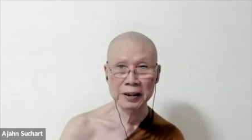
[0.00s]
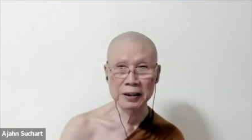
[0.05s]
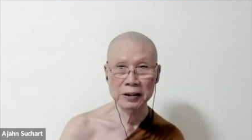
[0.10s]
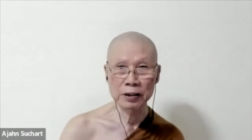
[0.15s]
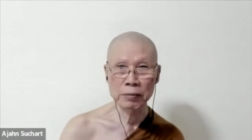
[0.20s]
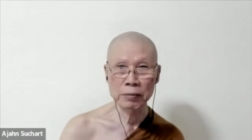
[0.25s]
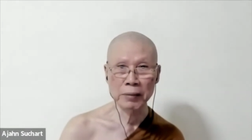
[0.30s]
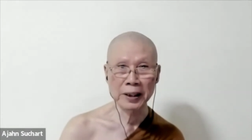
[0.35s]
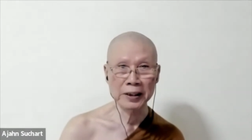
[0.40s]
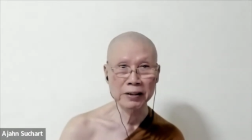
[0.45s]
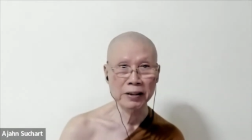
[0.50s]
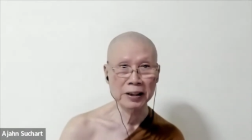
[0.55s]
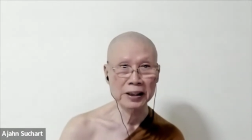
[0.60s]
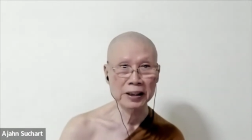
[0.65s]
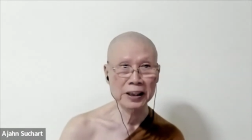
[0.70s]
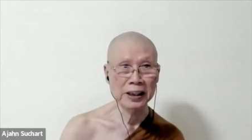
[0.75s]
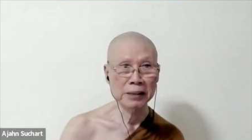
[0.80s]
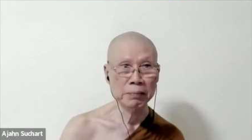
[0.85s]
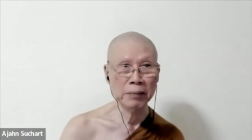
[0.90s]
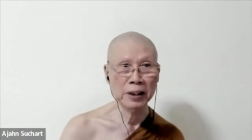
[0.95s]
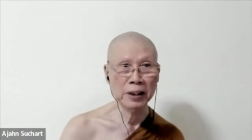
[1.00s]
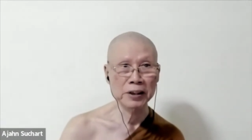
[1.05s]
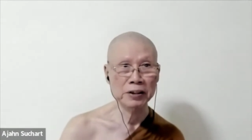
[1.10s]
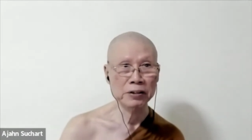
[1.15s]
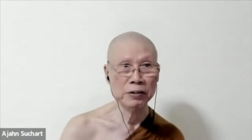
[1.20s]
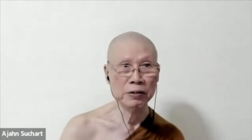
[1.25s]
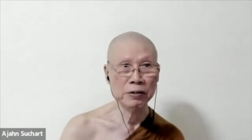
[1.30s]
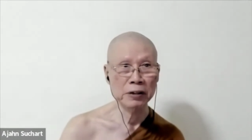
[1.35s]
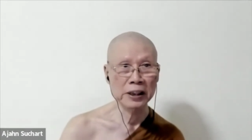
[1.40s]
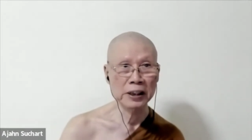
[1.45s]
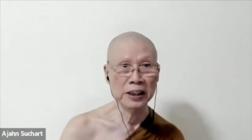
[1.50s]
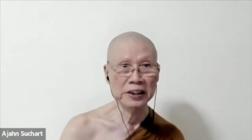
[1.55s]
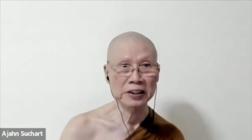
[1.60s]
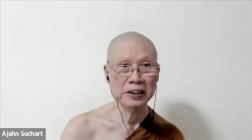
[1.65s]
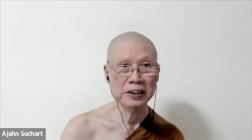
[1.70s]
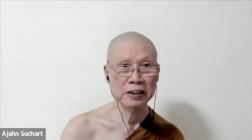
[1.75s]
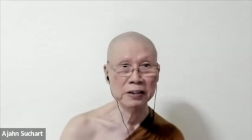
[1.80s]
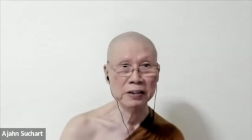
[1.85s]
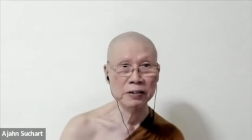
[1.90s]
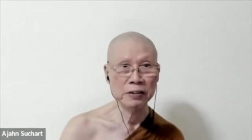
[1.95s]
you might not need much to
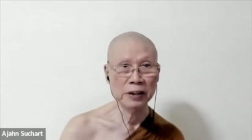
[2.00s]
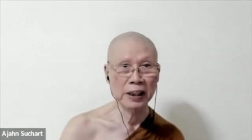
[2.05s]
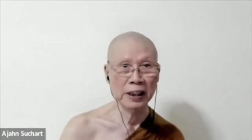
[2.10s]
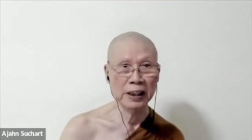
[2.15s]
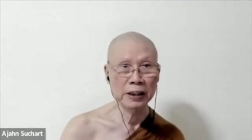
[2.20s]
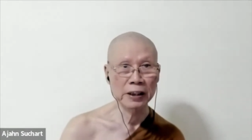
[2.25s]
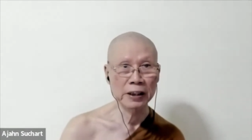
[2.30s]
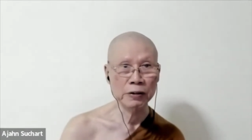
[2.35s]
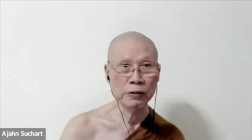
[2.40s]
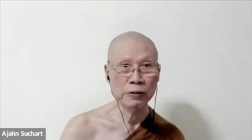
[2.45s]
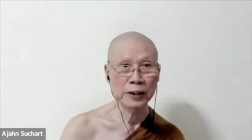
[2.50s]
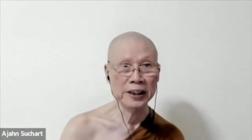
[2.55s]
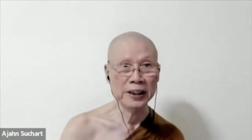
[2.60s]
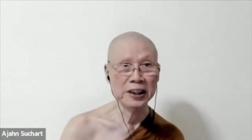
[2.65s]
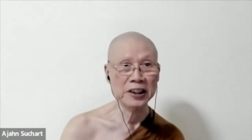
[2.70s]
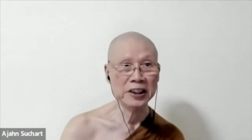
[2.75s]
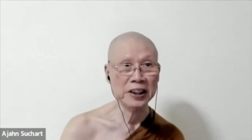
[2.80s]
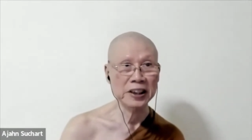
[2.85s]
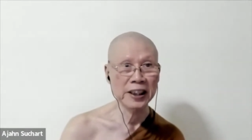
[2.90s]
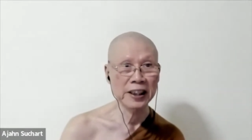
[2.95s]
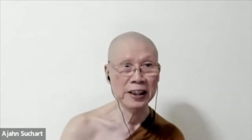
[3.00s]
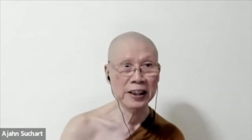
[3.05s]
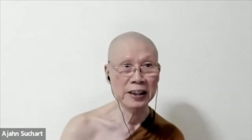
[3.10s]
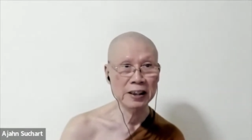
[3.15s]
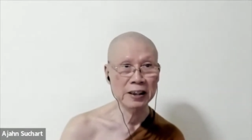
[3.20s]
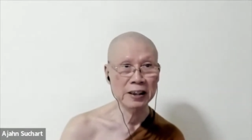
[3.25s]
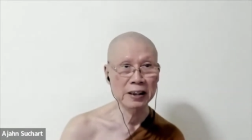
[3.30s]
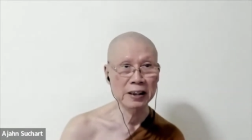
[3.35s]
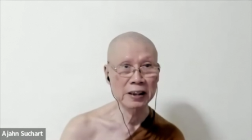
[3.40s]
listen to to understand,